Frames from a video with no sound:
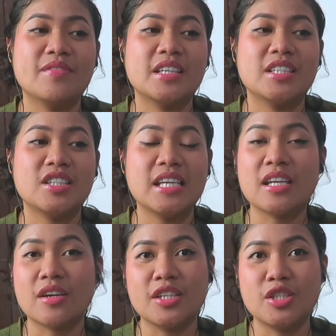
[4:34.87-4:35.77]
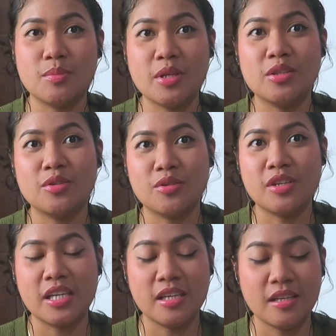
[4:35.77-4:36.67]
she encouraged me to
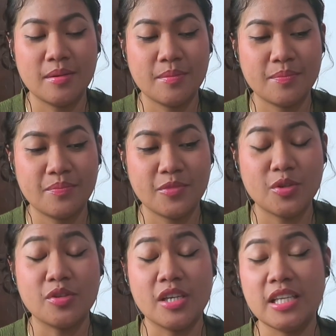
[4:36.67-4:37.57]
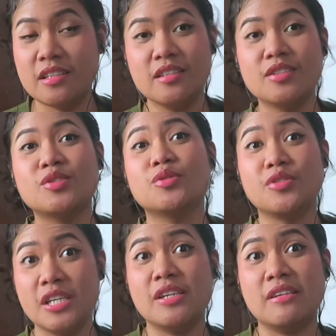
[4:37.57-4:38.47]
reread
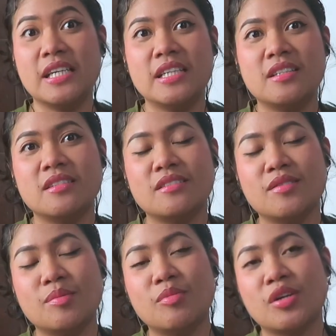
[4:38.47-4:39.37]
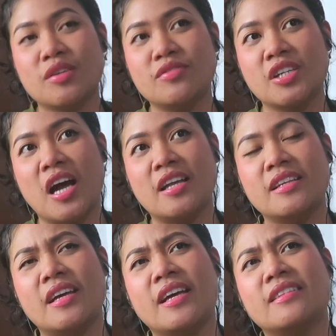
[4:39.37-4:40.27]
the book of
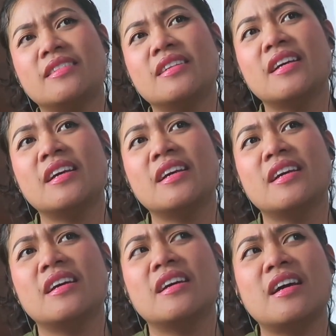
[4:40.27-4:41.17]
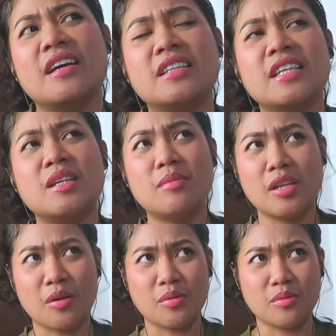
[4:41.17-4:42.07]
John. And hindi naman
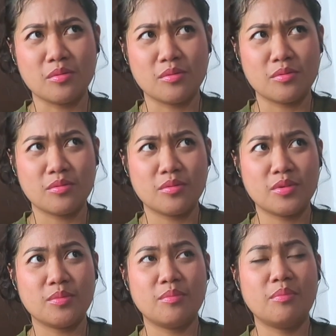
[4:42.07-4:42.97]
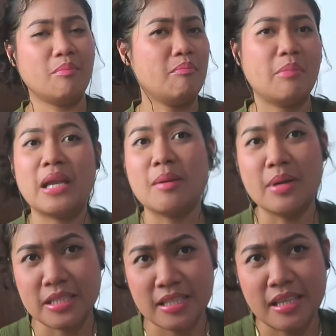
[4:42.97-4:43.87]
ako
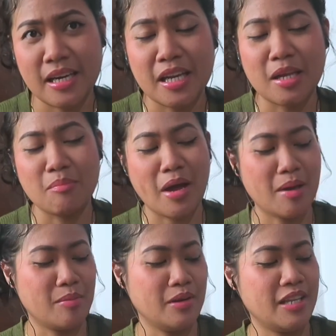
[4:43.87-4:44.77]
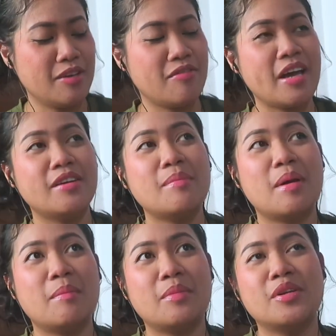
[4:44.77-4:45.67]
palabasa talaga ng Bible. If I
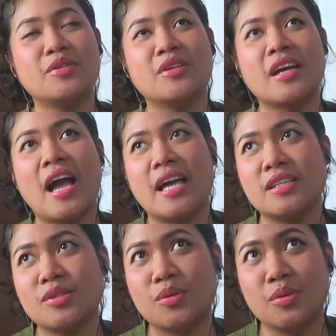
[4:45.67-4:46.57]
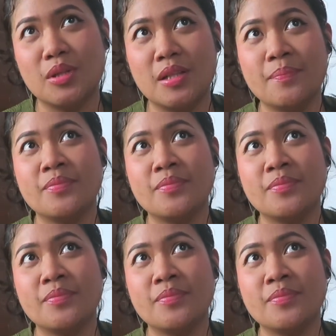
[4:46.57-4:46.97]
remember during high school